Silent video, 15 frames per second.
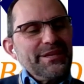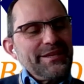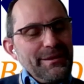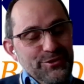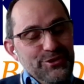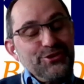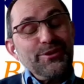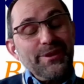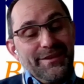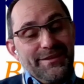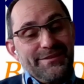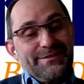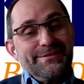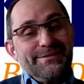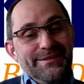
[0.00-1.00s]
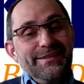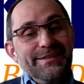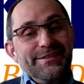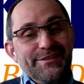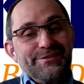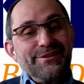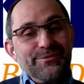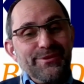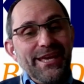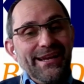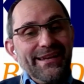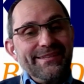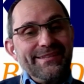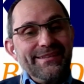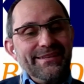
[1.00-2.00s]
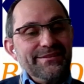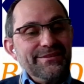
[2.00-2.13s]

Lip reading: But I'm sure this is the reality.